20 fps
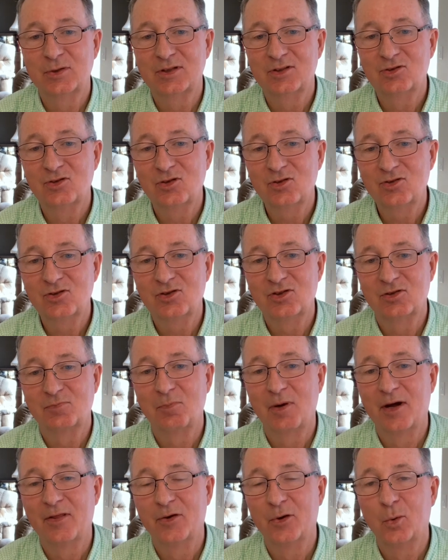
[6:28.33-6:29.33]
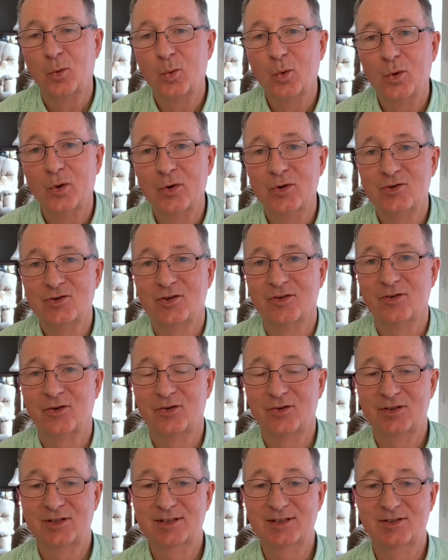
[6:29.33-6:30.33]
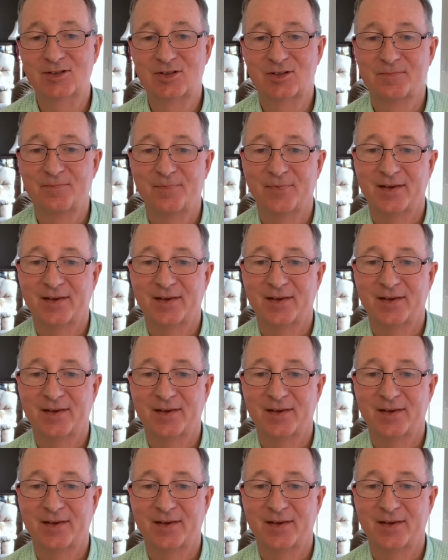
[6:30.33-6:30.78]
existence by their words and their deeds.